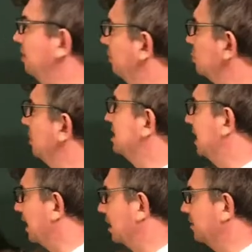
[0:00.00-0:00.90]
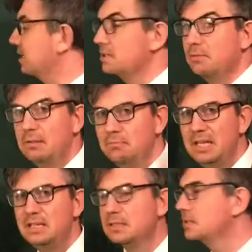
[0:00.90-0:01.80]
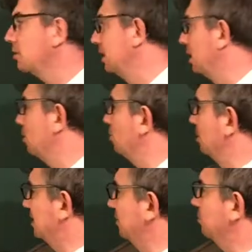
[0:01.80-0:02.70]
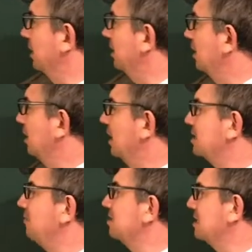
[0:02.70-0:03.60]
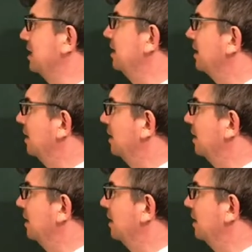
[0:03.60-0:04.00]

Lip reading: If I just went ticking on this, my median, sorry, would be 73. It's obviously